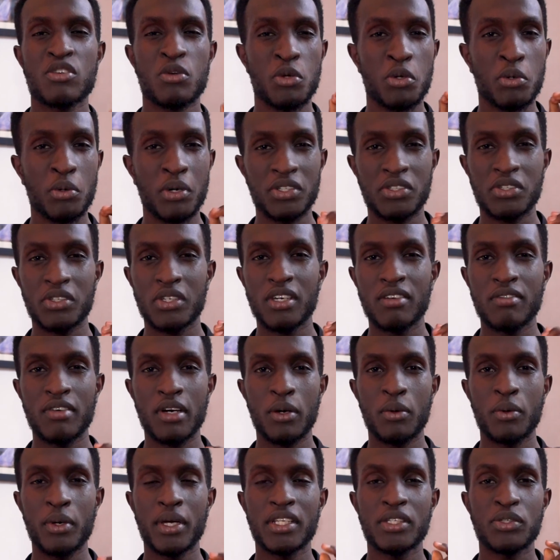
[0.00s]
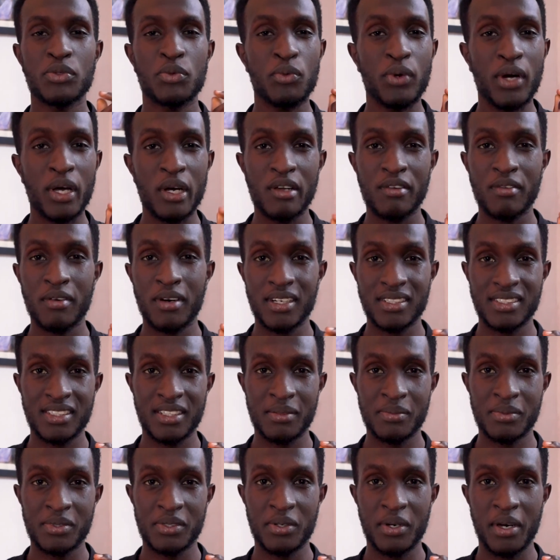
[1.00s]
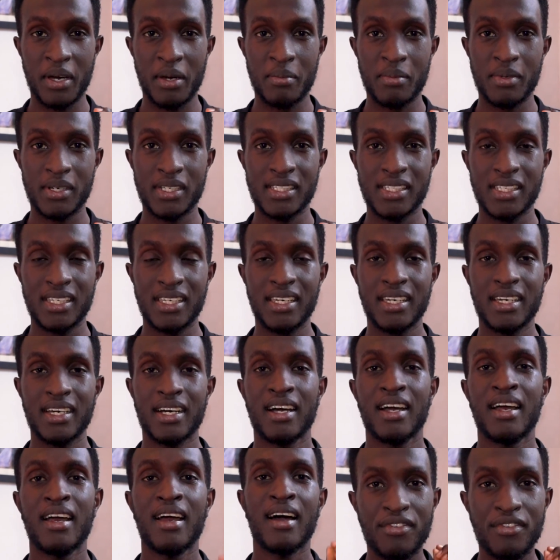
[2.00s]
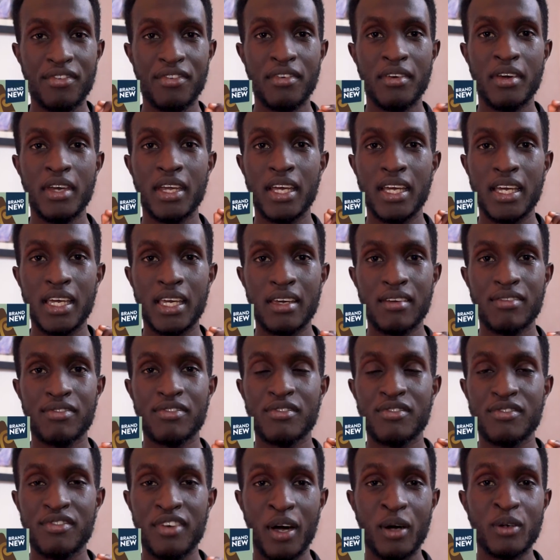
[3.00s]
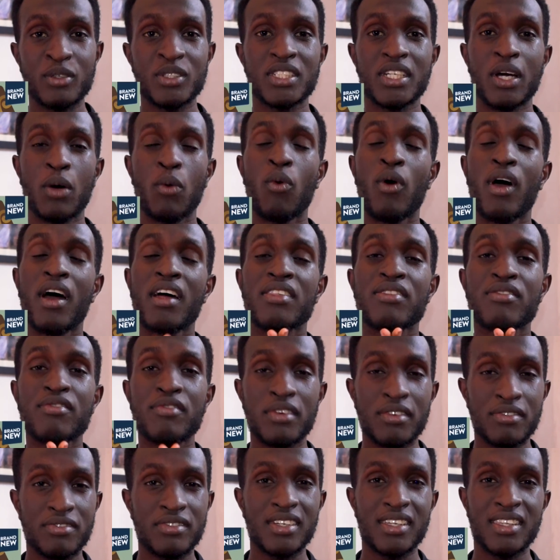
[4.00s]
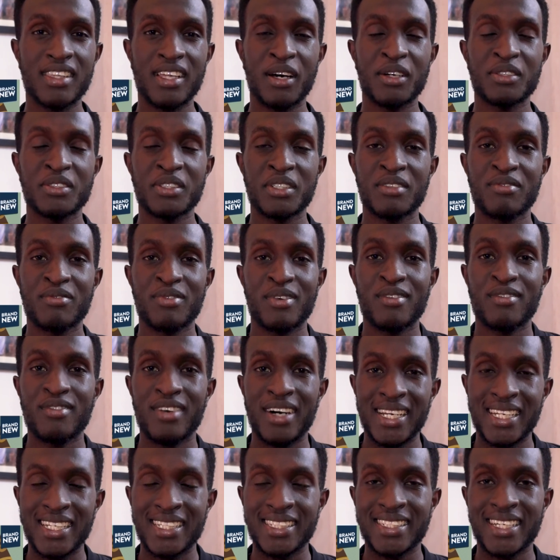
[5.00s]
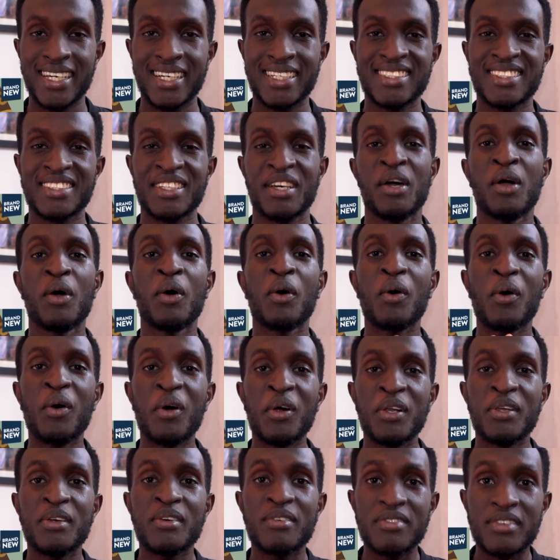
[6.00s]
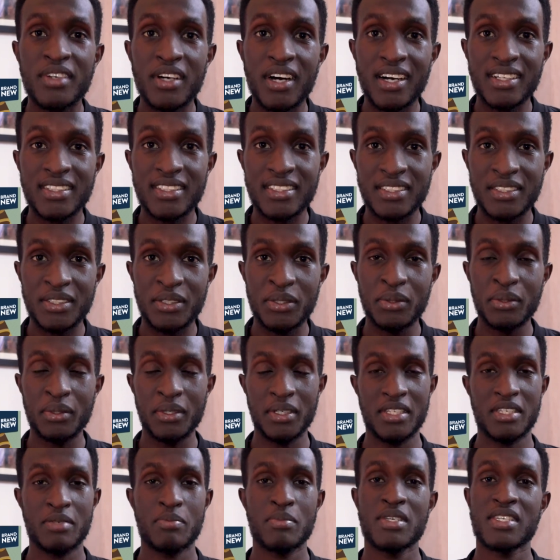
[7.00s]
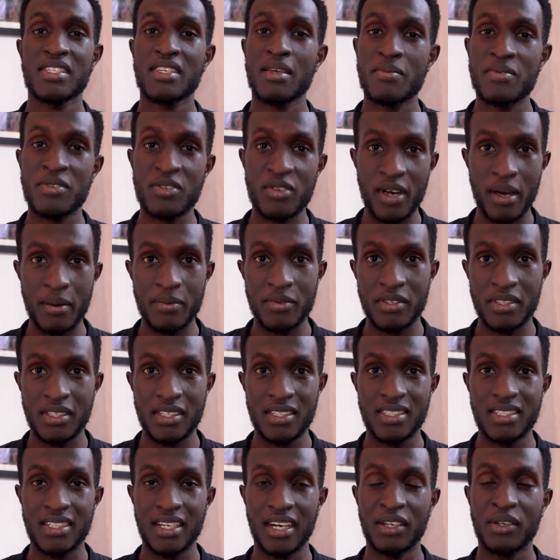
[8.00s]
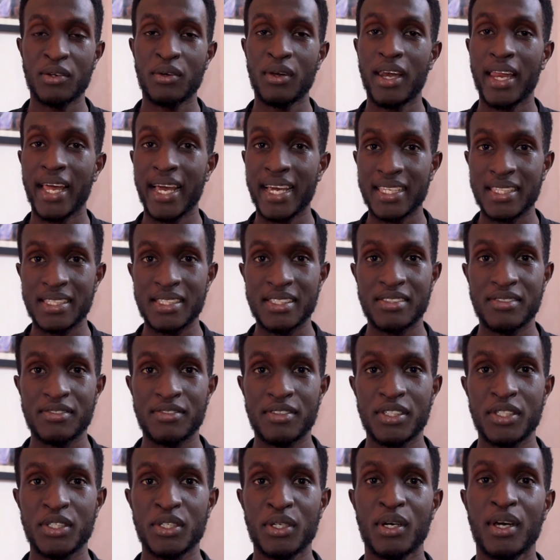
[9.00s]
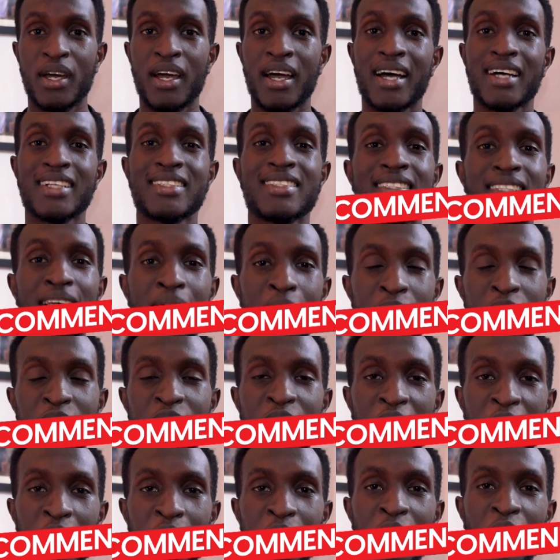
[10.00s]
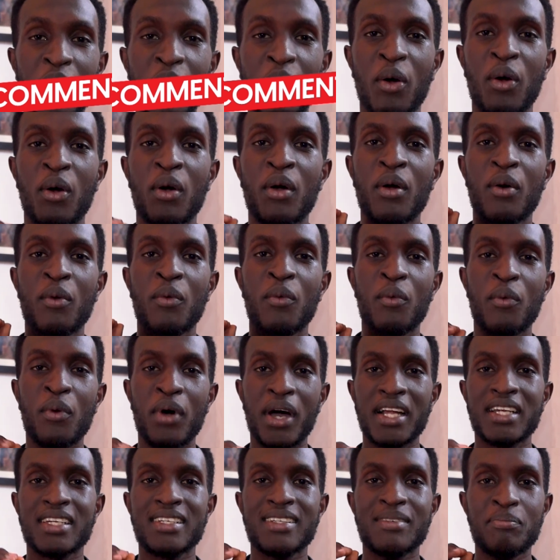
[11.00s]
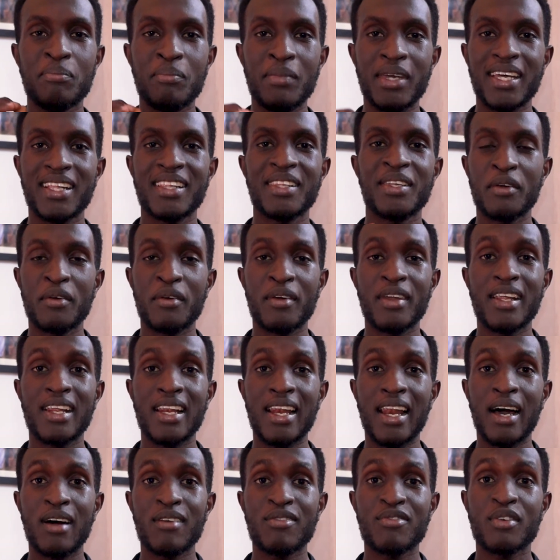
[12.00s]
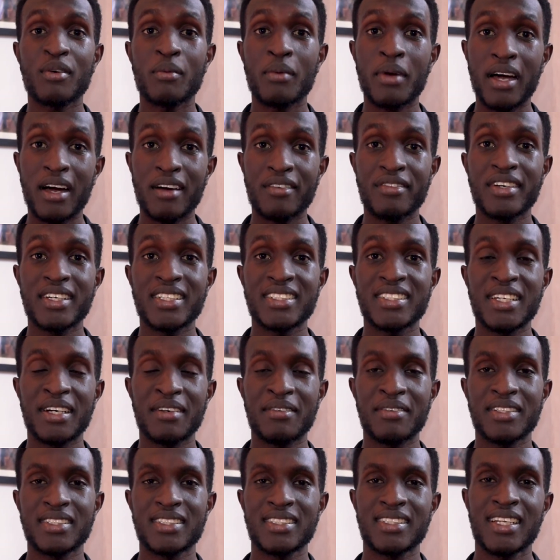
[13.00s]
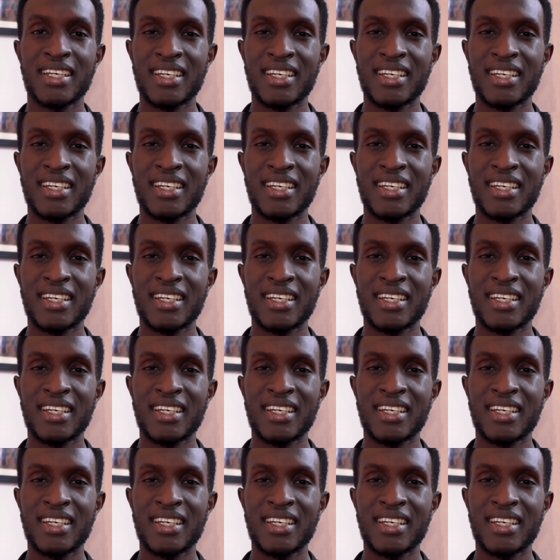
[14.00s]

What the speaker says: we want to give away to one of our subscribers here free gift voucher worth 50,000 for Valentine's. All you've got to do is be subscribed to this channel, like this video, and subscribe below what meal you really love from Cafe Java's,